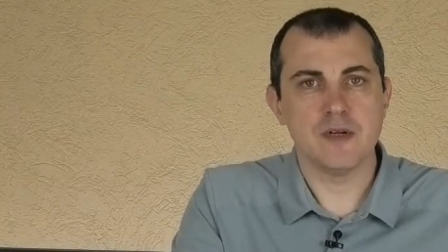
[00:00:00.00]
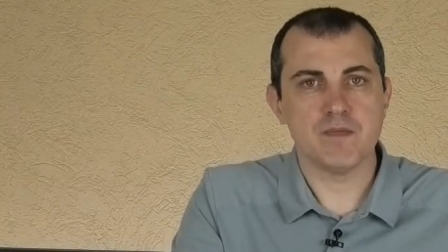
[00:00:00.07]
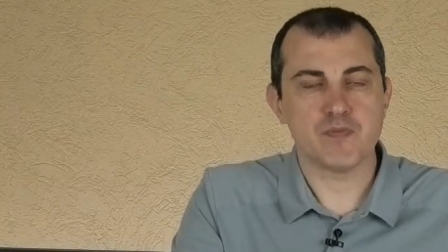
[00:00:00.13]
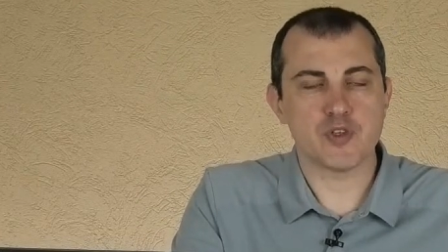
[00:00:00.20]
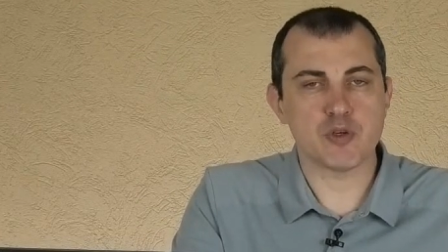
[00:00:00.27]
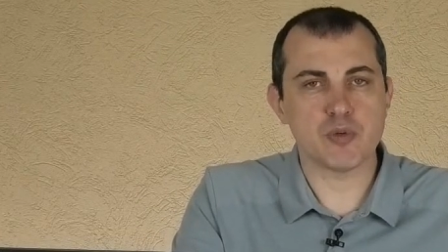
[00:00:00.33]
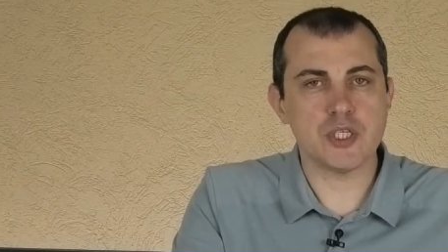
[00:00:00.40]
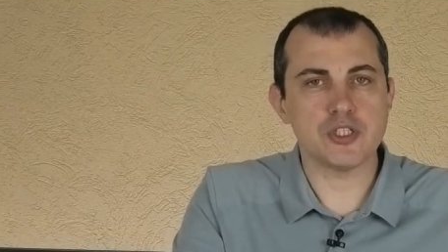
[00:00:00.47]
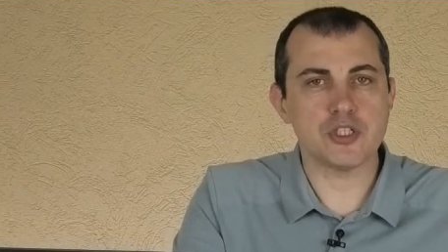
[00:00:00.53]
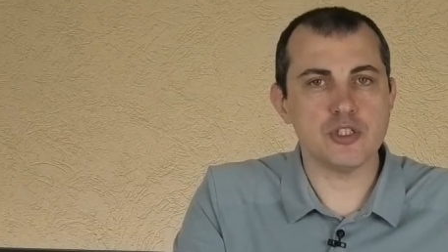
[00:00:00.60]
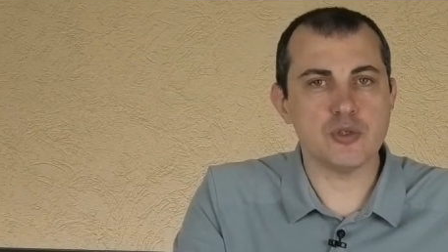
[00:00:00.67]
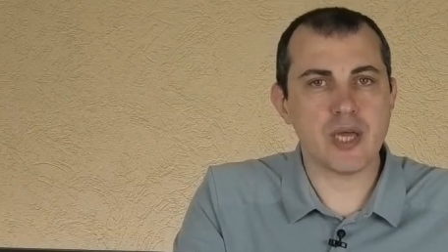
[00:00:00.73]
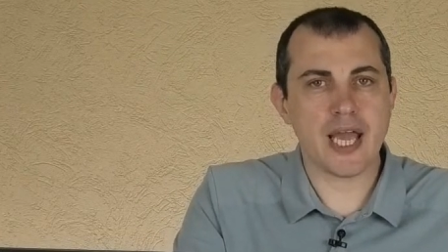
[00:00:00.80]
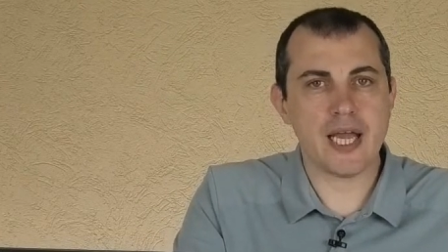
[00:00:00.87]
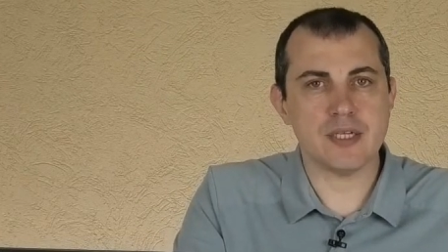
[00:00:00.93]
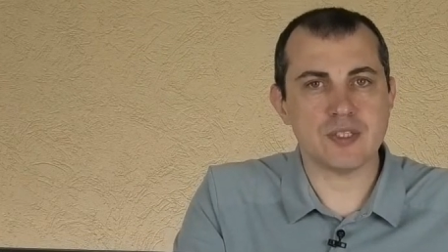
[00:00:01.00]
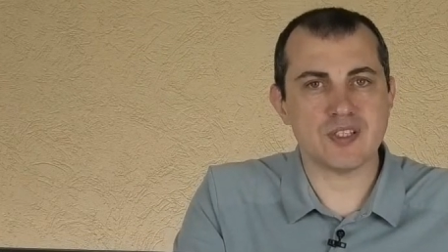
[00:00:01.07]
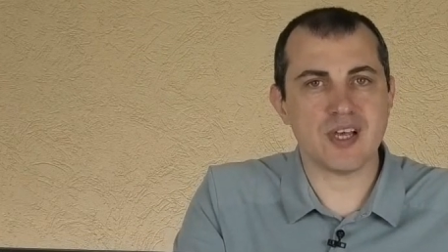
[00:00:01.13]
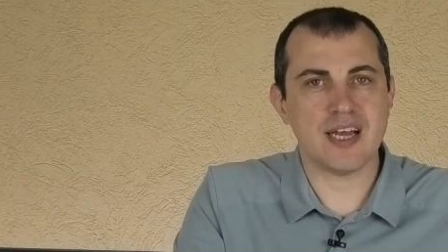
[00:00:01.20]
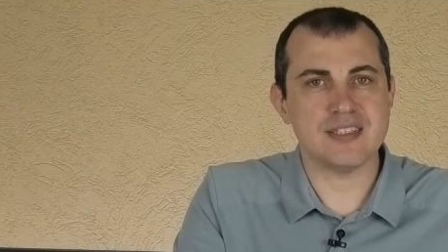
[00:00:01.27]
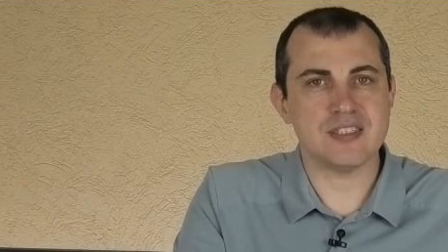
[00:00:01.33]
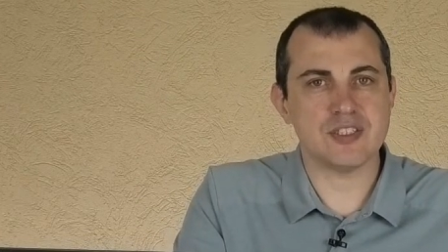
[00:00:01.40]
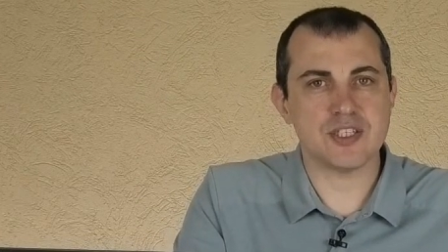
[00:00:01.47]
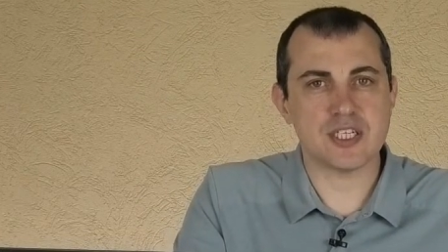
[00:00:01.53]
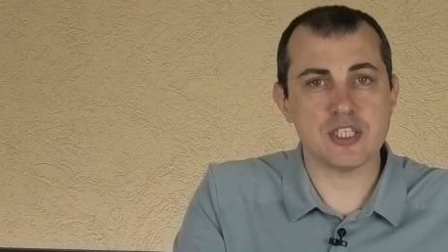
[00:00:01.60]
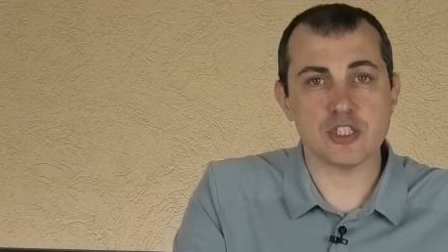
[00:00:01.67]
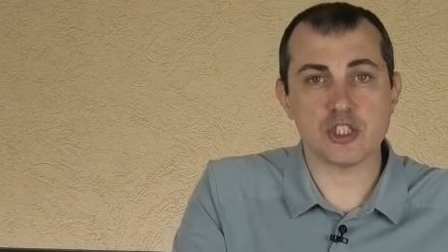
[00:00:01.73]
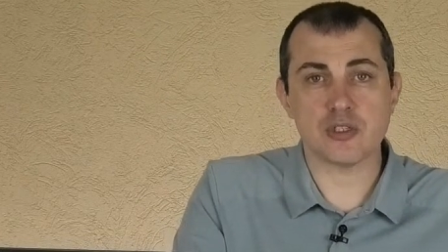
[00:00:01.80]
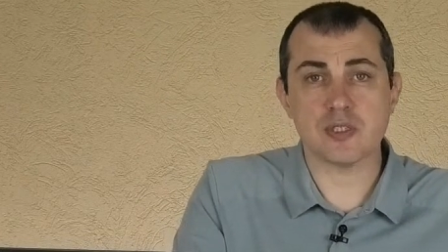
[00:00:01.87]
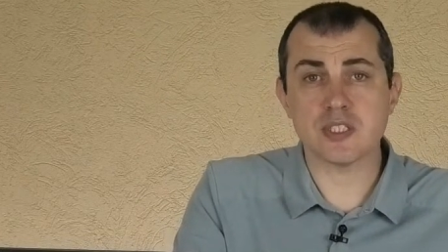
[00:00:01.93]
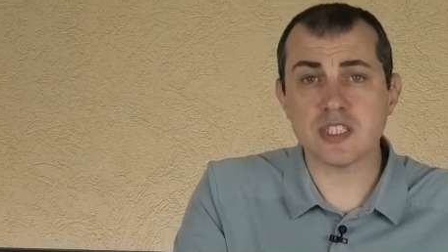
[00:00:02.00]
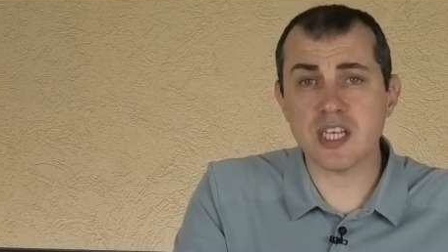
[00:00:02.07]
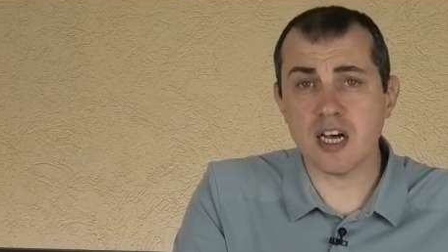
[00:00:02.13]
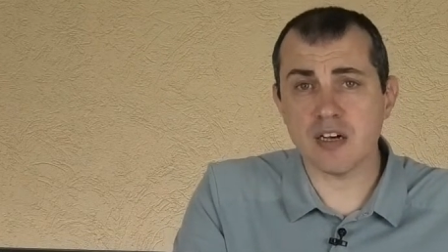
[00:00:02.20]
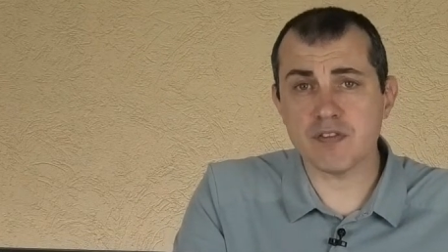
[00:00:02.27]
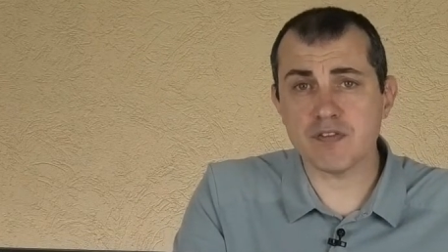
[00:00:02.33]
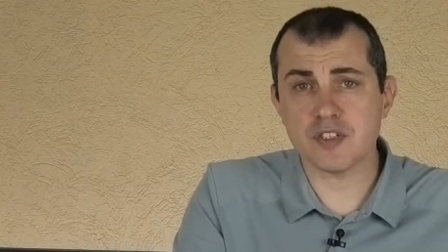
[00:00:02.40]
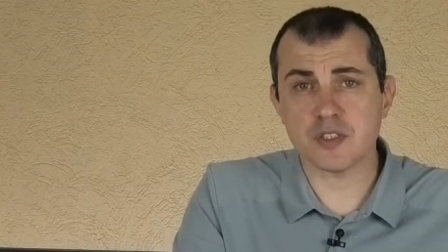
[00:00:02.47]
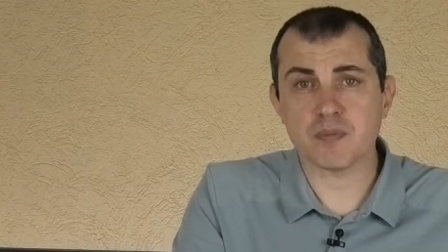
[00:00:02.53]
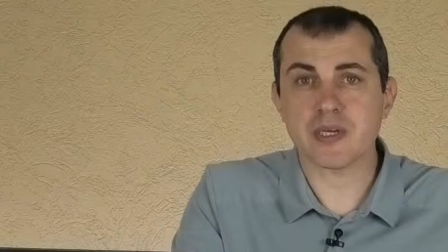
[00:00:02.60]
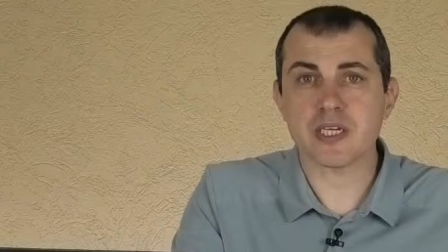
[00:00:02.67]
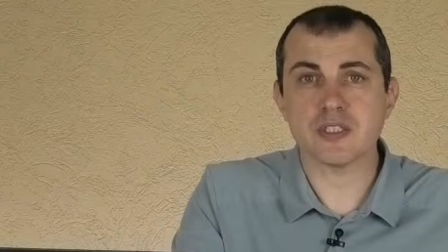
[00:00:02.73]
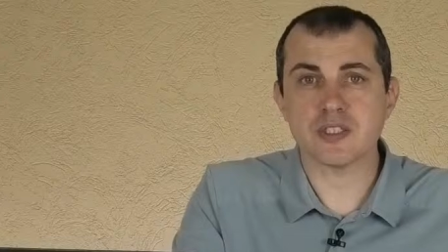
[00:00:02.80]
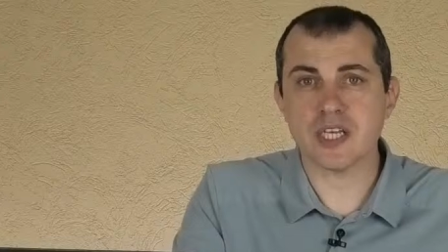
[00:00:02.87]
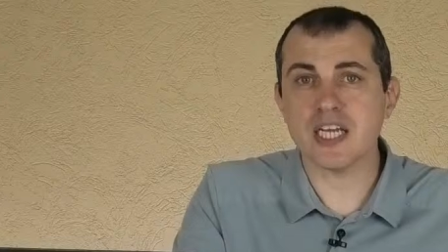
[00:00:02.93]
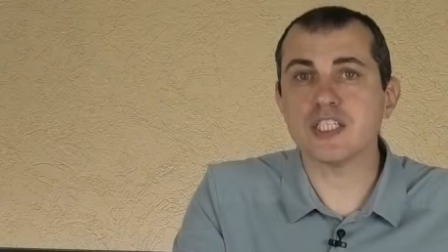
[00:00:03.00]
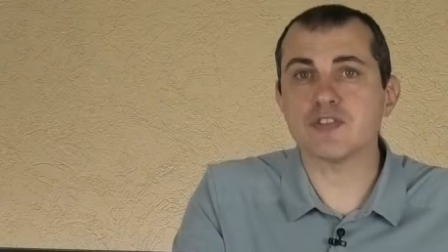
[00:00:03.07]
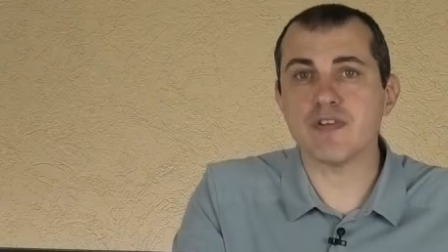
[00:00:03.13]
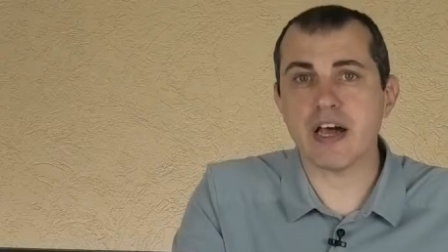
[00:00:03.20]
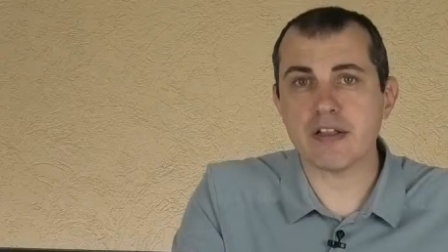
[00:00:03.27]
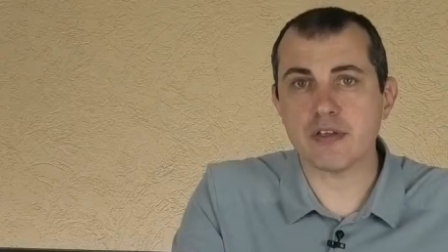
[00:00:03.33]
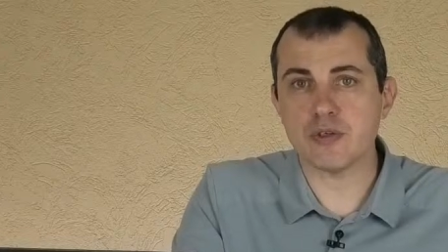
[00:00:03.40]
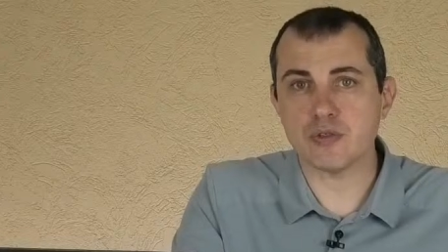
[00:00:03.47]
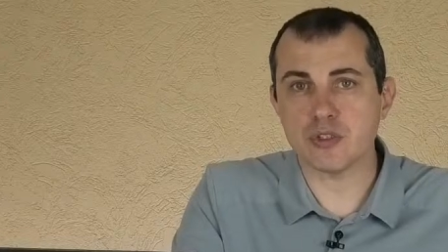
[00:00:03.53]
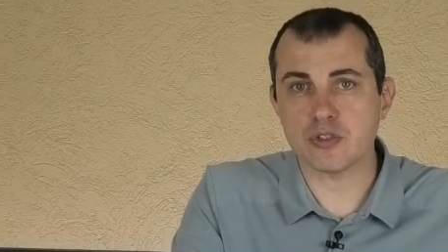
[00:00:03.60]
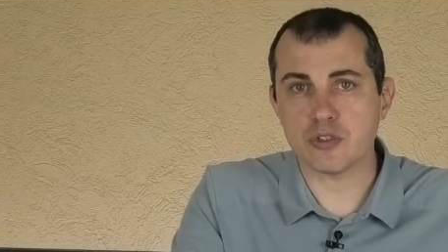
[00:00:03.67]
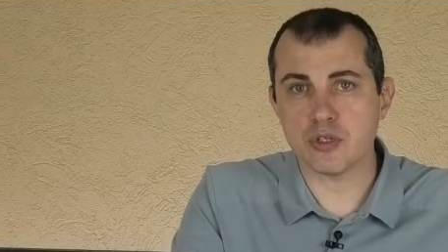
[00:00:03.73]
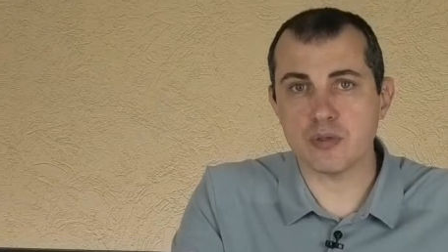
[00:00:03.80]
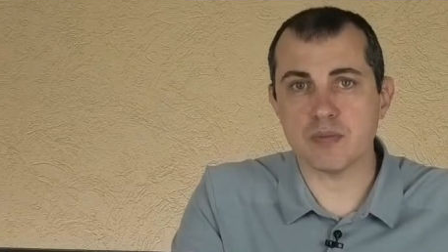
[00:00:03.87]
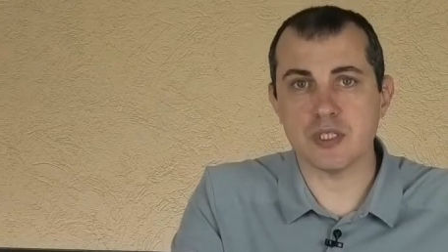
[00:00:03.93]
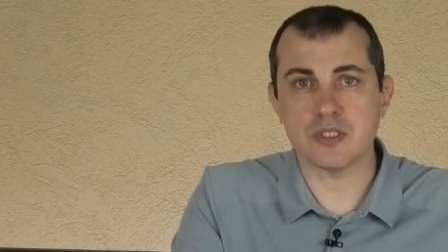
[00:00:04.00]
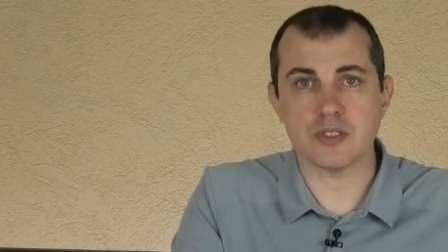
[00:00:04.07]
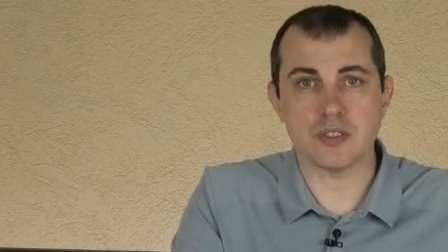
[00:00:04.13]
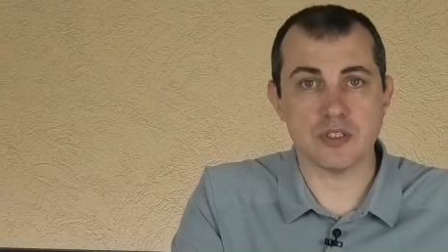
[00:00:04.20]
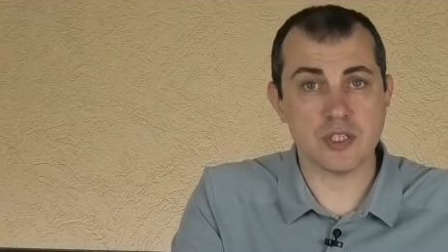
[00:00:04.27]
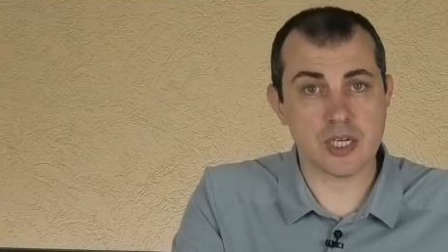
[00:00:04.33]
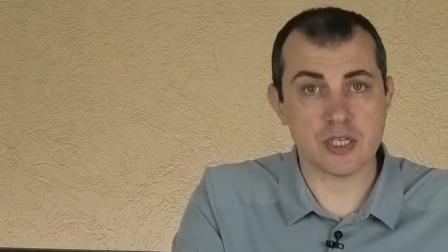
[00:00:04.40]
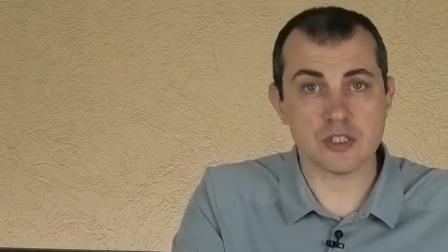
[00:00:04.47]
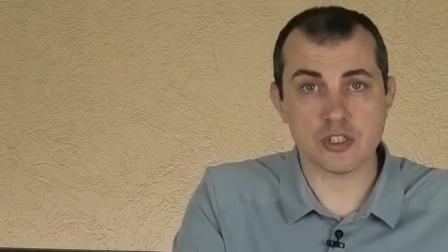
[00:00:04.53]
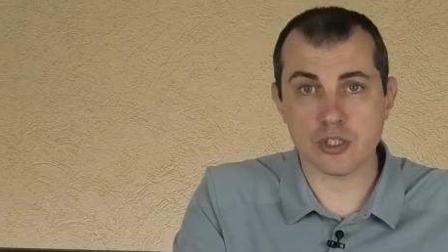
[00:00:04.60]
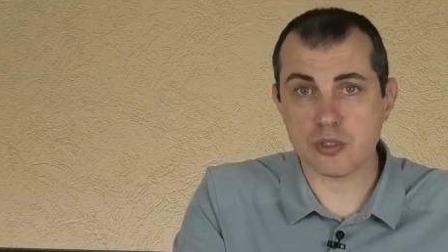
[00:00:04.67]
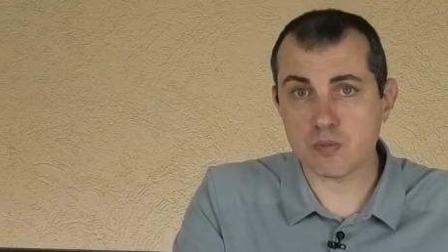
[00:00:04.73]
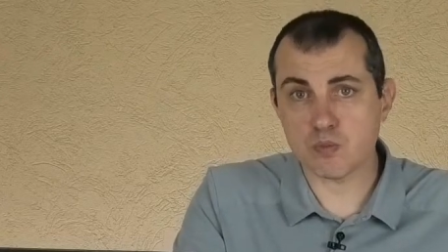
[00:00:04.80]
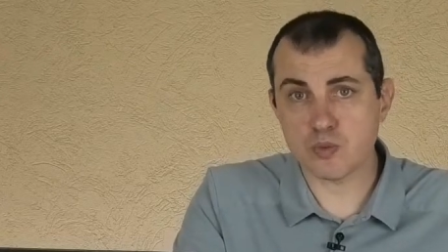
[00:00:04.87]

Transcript: The reason you can't sign the signature itself is because its value determines the signature.